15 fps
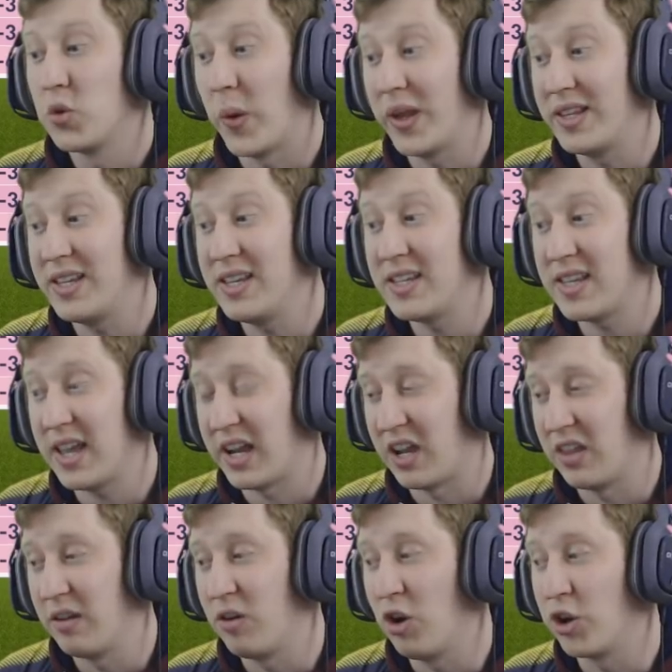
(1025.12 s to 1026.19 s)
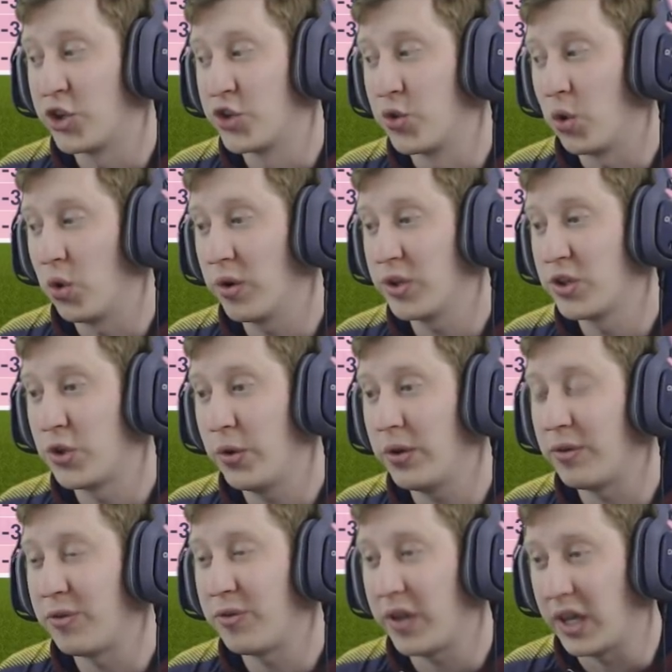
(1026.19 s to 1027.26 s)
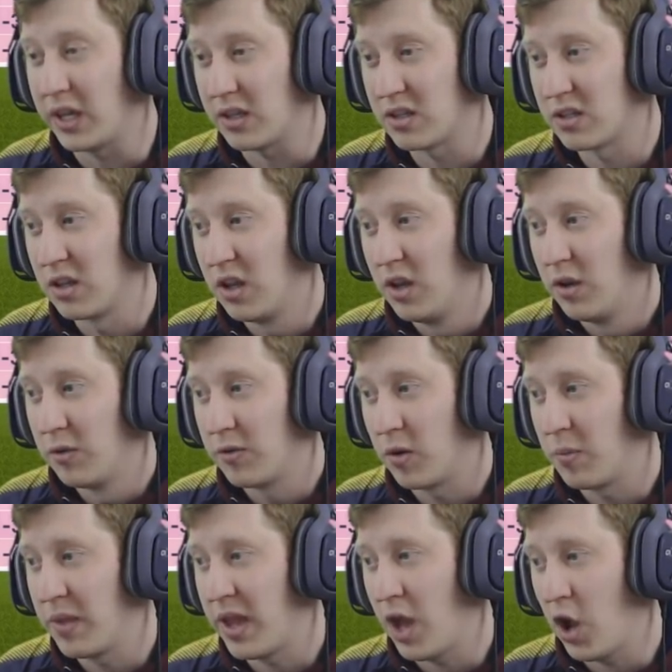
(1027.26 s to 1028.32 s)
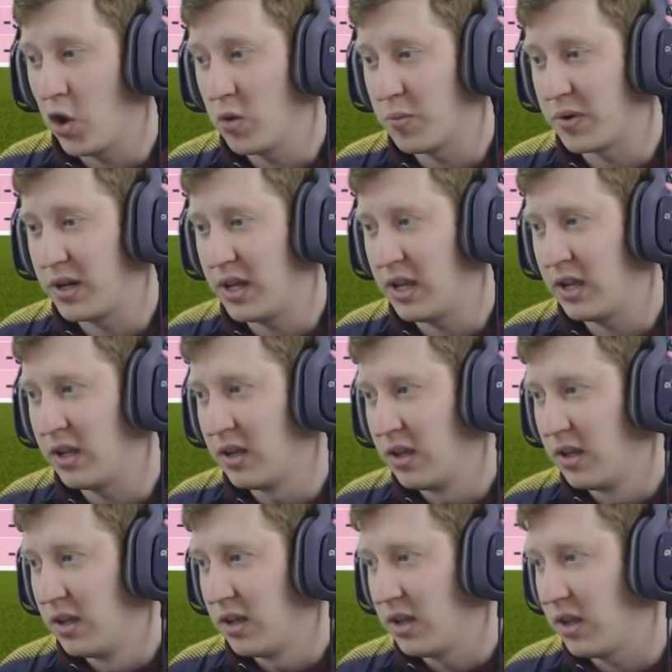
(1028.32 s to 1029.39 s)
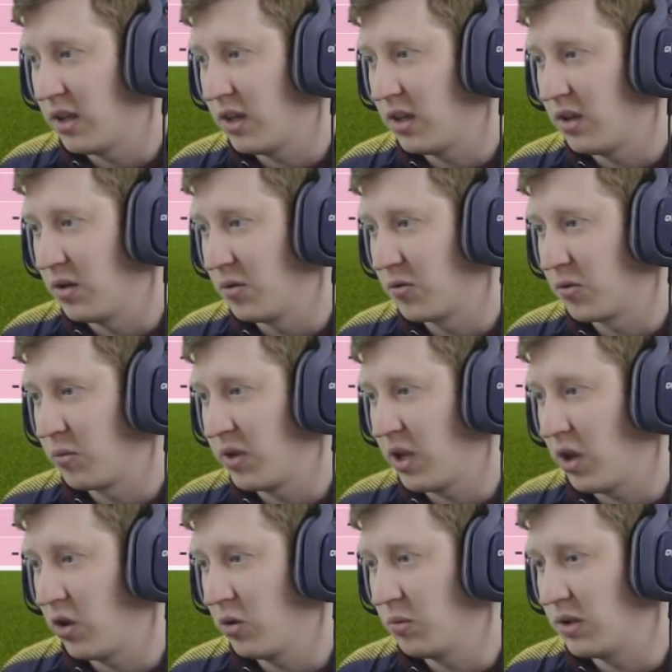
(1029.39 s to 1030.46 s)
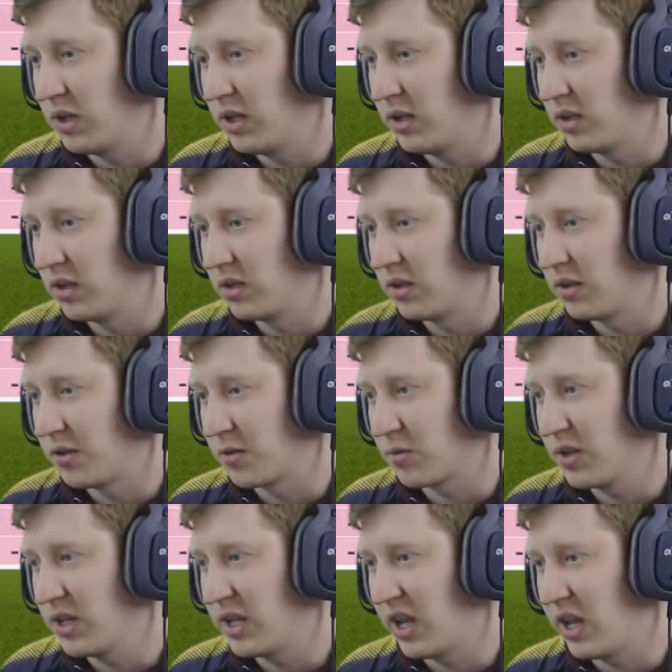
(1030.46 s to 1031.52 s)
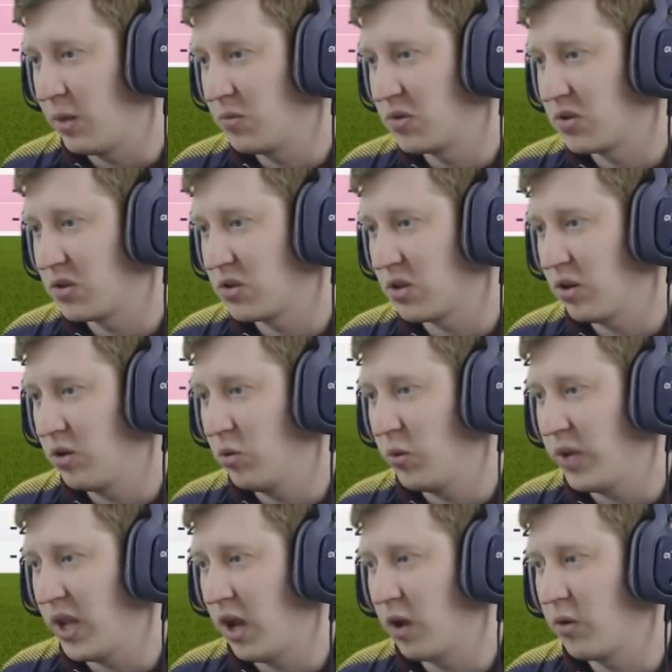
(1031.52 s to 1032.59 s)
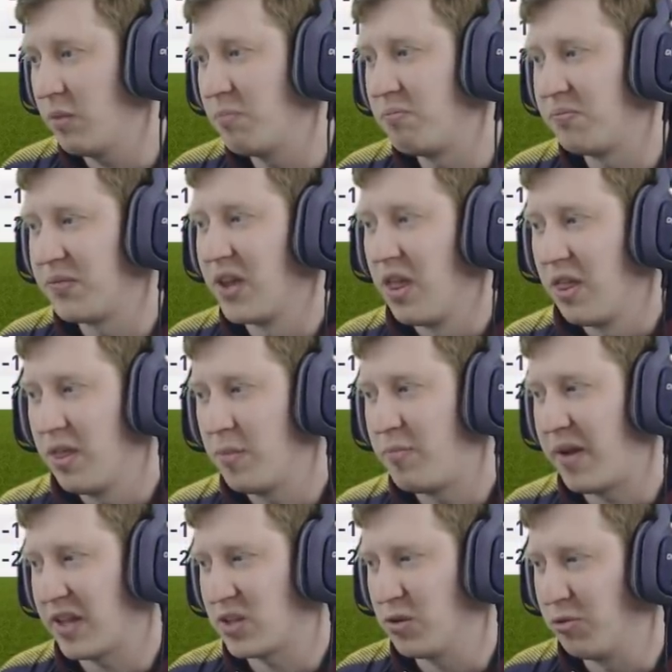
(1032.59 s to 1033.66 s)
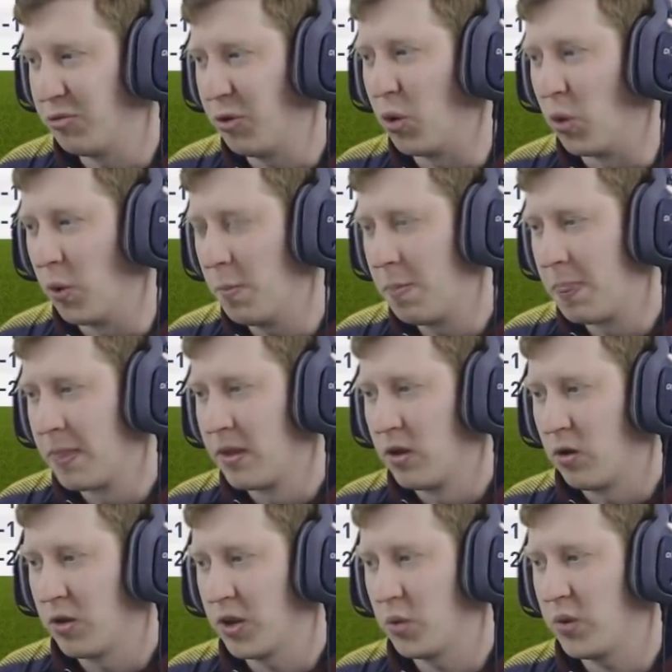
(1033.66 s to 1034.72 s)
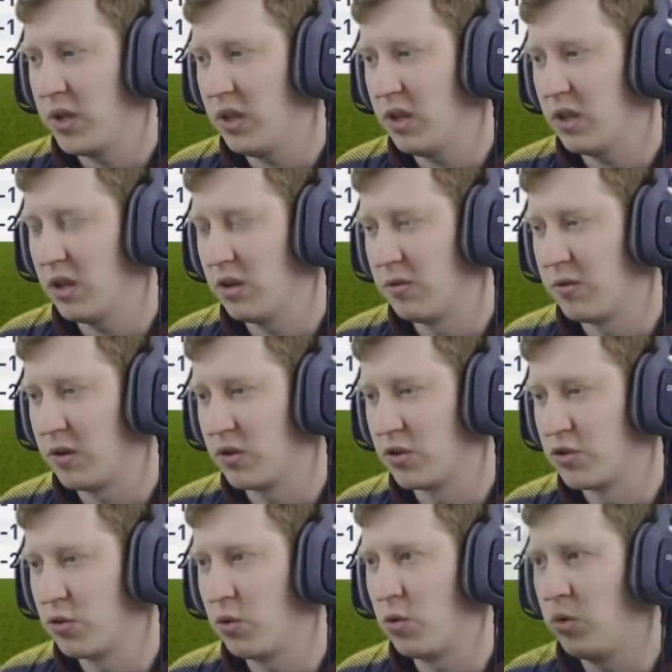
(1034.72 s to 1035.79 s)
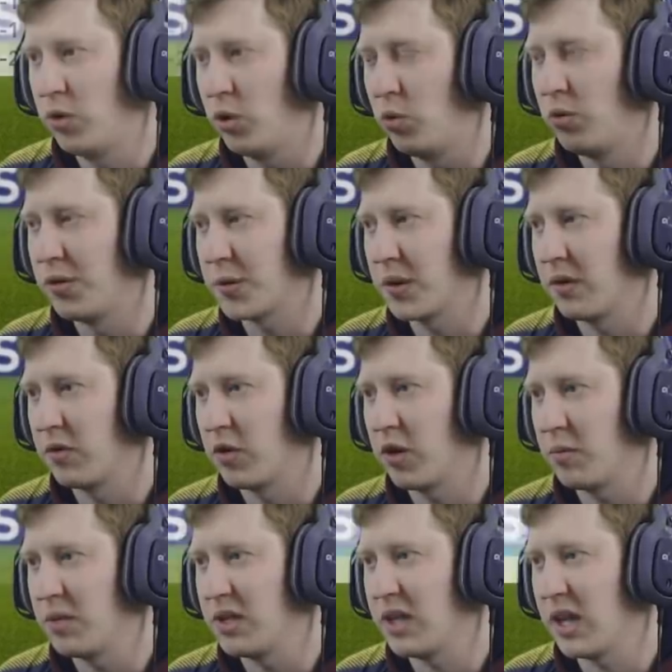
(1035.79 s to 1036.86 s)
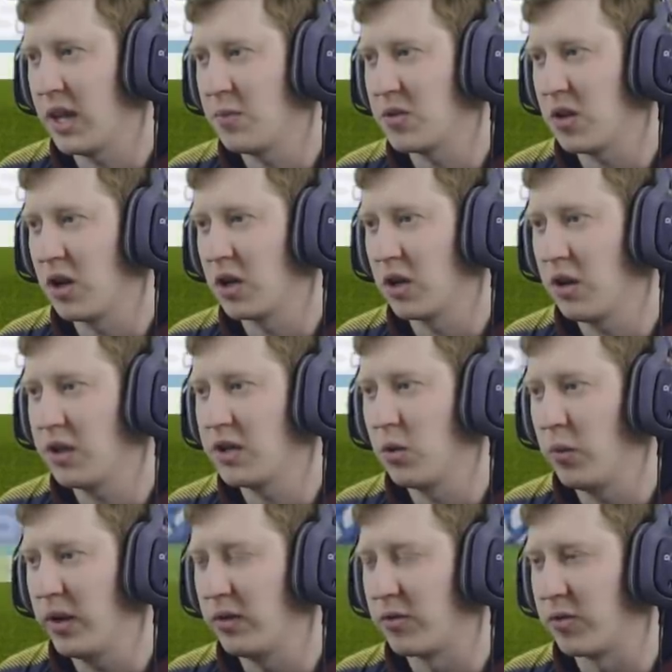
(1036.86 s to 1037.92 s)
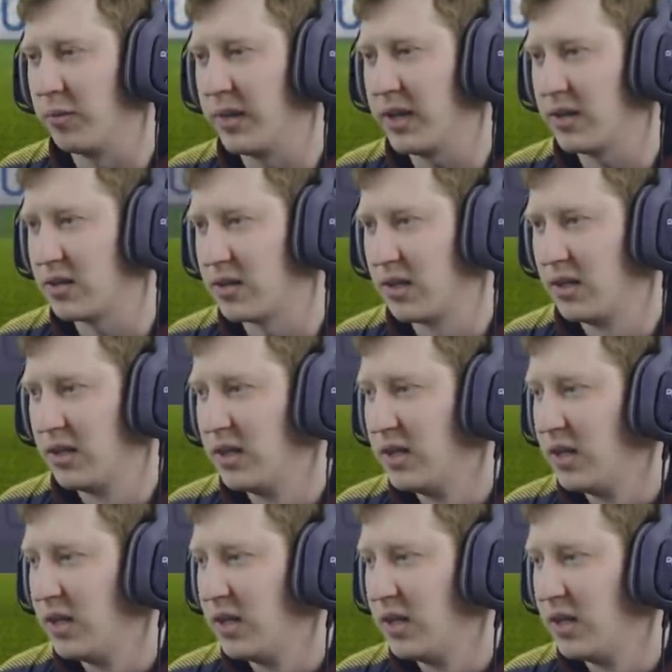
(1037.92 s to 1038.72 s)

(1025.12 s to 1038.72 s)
22nd. They've got a draw and two defeats from their opening uh, from their opening three games. So we are in the better form, although we have drawn all three of our opening games. I'd like a win from this.